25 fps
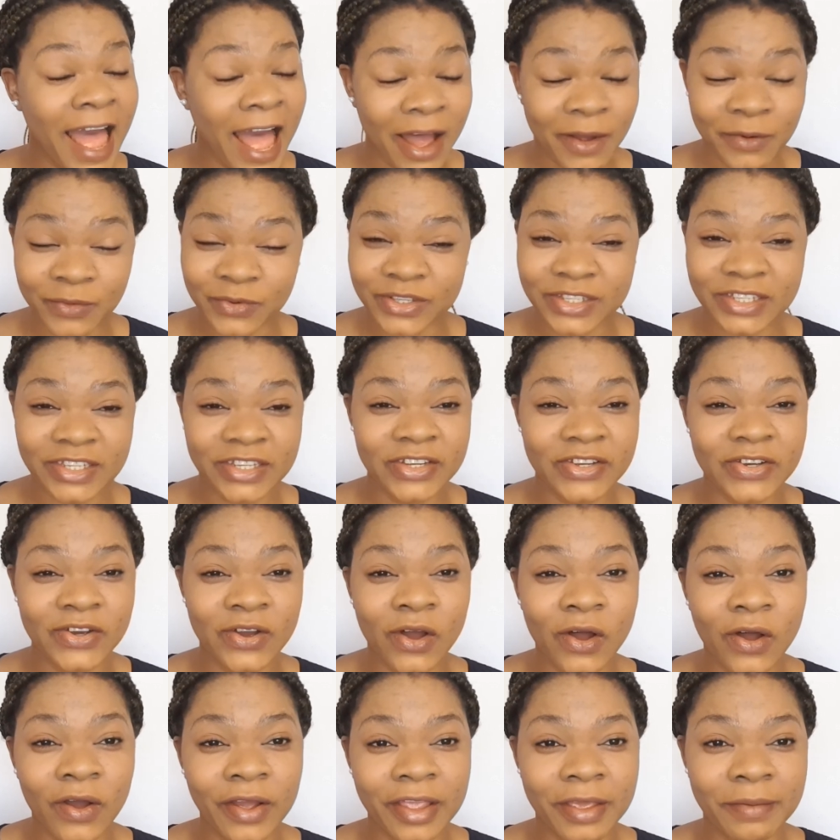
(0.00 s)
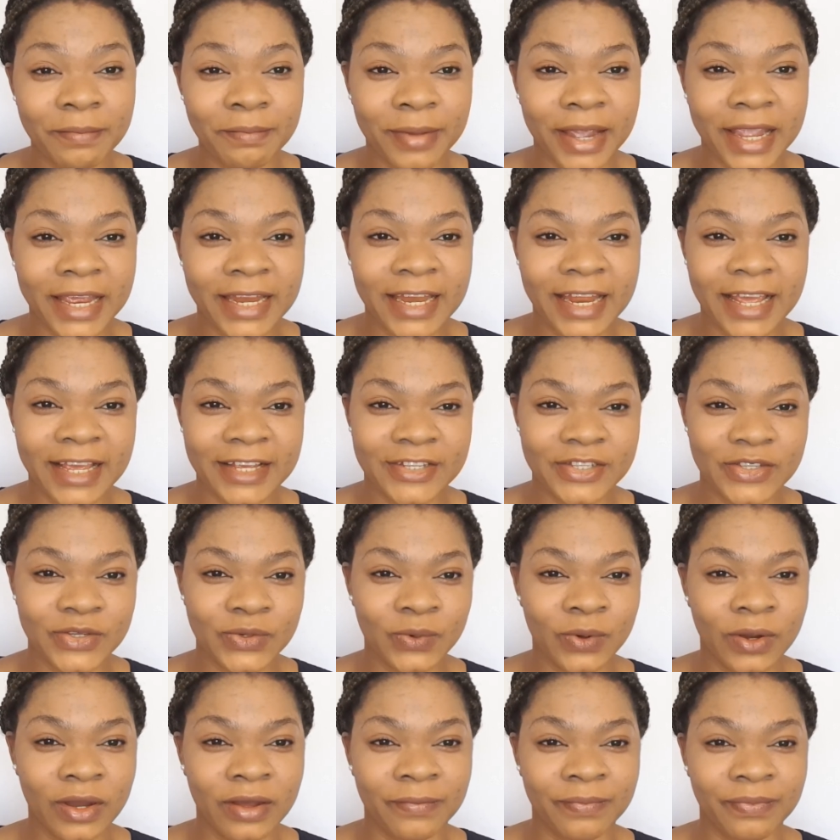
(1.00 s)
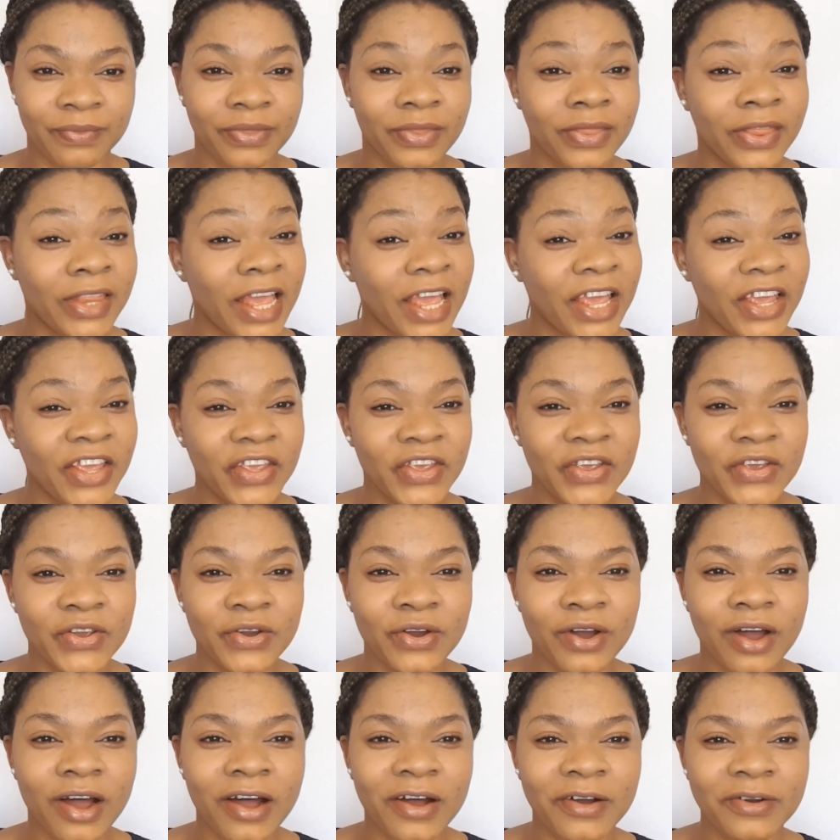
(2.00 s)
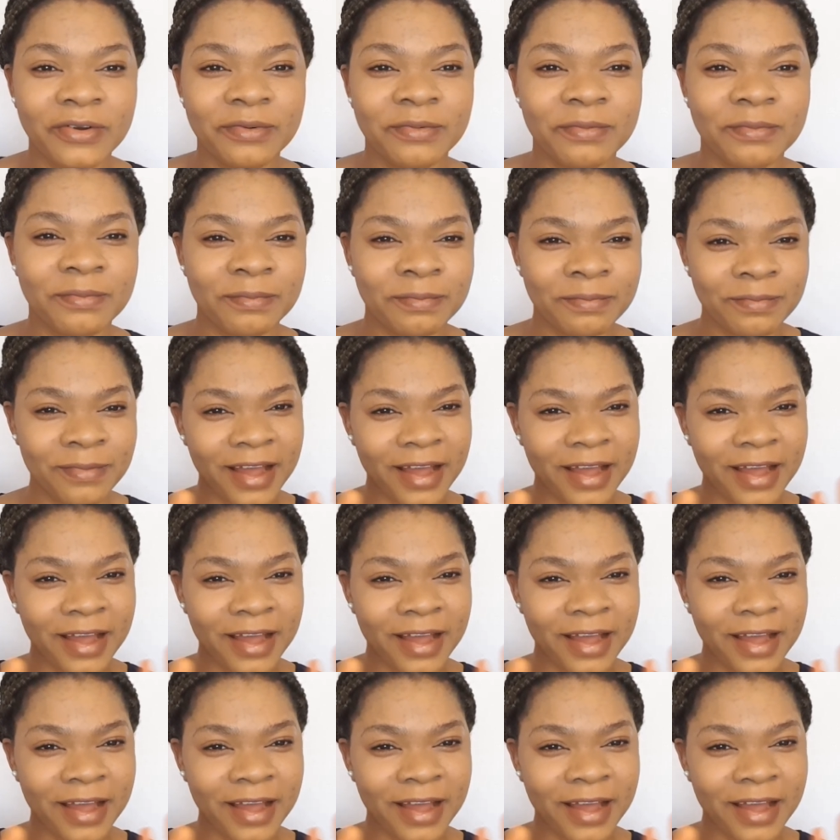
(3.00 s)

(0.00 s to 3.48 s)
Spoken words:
I will see you all in my next one. Thank you all.